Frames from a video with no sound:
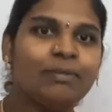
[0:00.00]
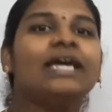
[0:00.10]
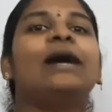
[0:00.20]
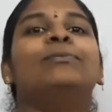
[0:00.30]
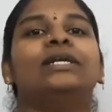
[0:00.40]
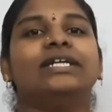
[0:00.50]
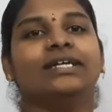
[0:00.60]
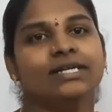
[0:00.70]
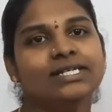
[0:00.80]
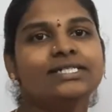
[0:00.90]
by completing
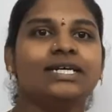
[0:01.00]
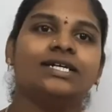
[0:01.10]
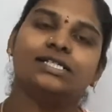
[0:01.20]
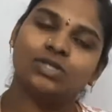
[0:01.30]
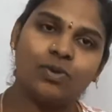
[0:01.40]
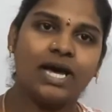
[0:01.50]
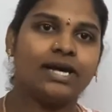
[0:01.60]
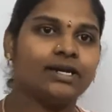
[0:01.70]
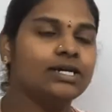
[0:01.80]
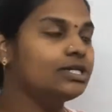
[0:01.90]
its
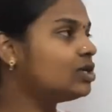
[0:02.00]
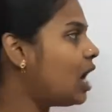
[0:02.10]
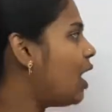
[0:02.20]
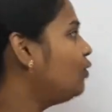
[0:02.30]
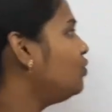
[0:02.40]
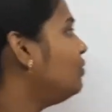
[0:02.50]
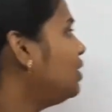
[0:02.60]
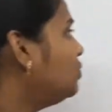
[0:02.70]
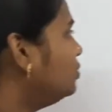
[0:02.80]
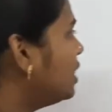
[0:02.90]
square. So how do we
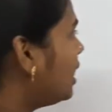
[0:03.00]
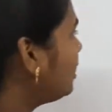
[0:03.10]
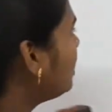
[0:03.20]
do that?